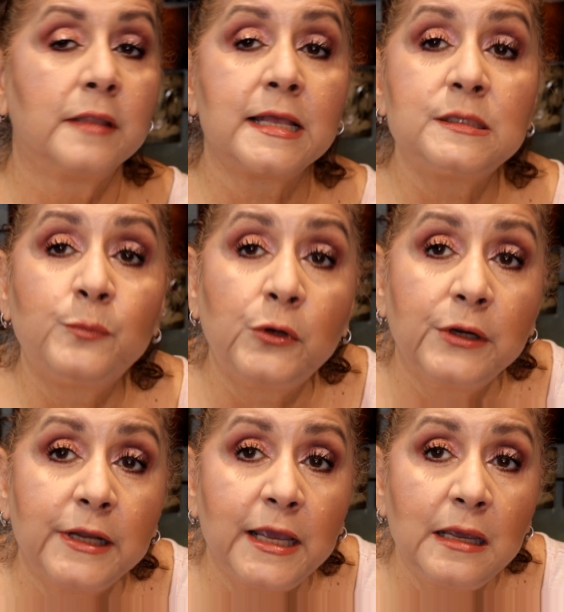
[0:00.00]
That's
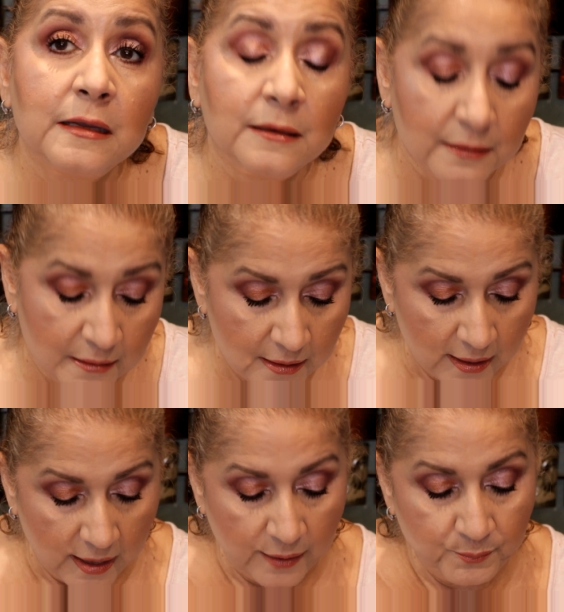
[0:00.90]
pretty.
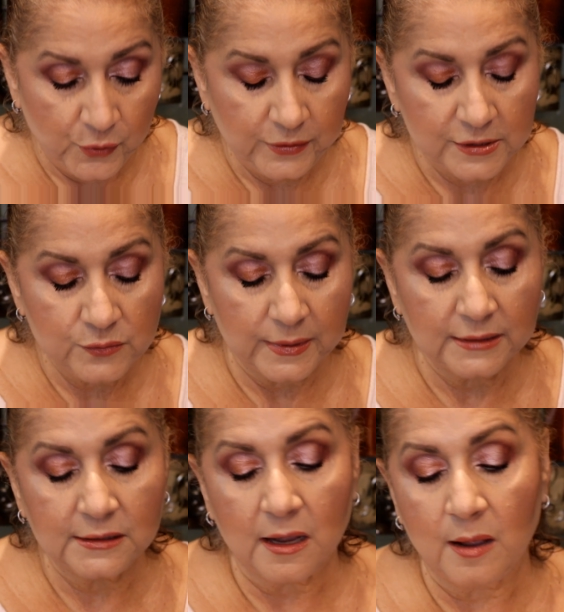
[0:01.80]
I put this one
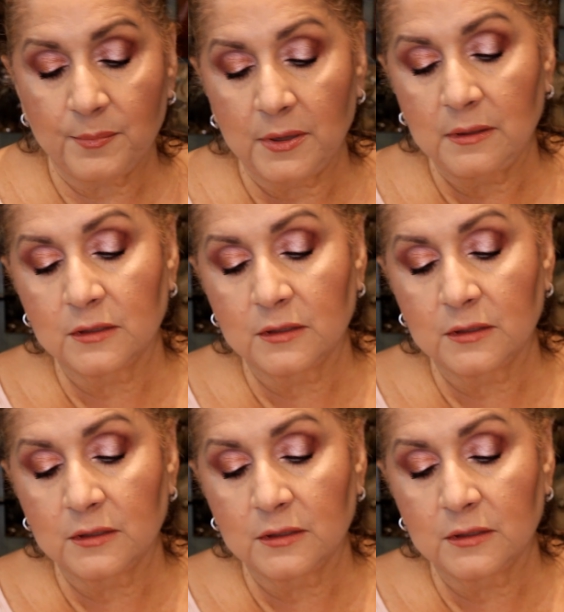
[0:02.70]
on top.